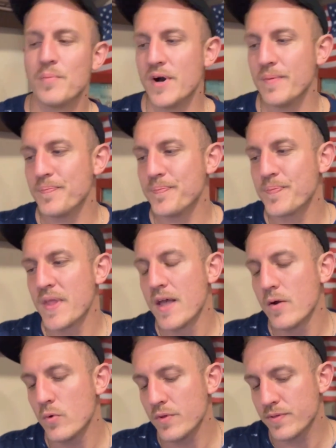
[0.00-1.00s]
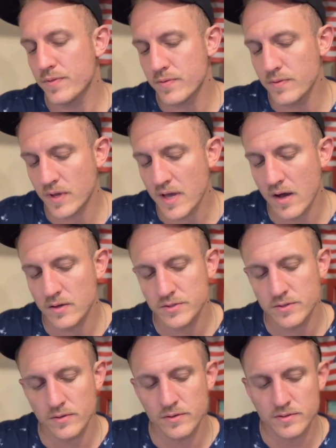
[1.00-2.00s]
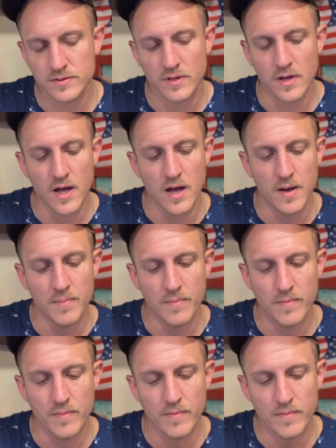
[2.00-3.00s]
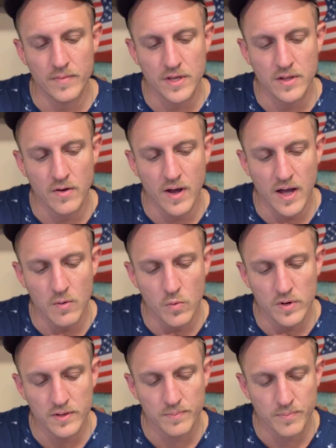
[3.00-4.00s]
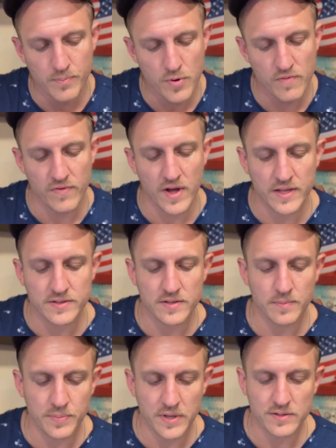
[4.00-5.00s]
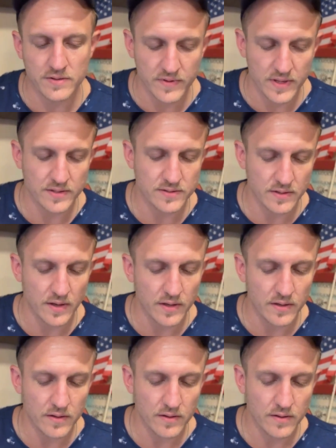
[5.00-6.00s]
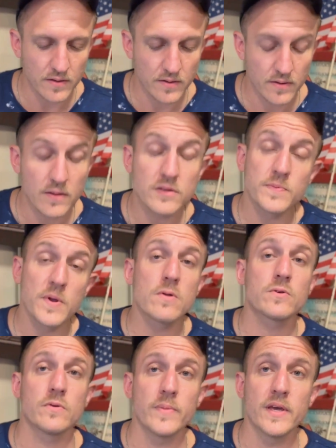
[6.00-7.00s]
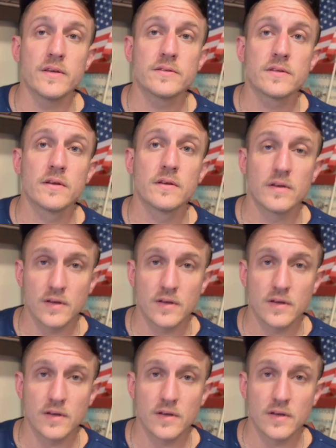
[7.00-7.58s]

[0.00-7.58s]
But with the college students, I want to provide some piece of insight, spiritually based.